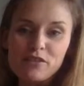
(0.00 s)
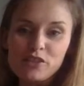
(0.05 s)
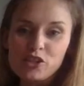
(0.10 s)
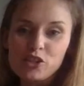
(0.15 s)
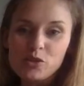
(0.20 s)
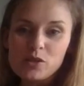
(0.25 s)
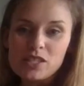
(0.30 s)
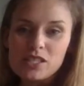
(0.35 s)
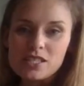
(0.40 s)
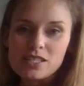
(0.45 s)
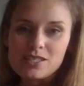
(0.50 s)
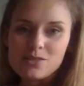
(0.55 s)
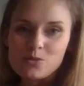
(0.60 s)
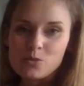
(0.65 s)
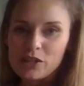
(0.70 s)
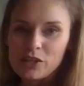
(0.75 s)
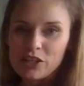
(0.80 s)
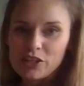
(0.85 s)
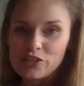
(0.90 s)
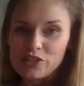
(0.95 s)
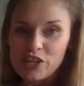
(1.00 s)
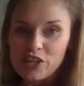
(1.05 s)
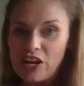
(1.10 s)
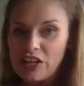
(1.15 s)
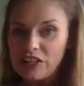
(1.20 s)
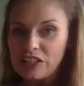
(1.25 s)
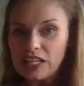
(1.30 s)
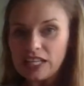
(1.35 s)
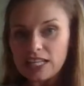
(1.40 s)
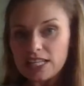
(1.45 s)
view is that we are
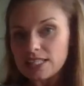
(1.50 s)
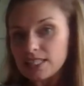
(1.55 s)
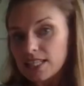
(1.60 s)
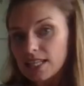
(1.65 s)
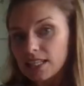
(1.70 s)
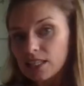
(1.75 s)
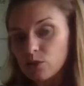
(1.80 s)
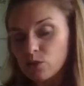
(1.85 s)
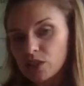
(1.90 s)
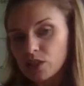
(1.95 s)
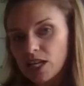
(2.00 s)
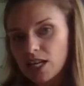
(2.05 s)
done unless anyone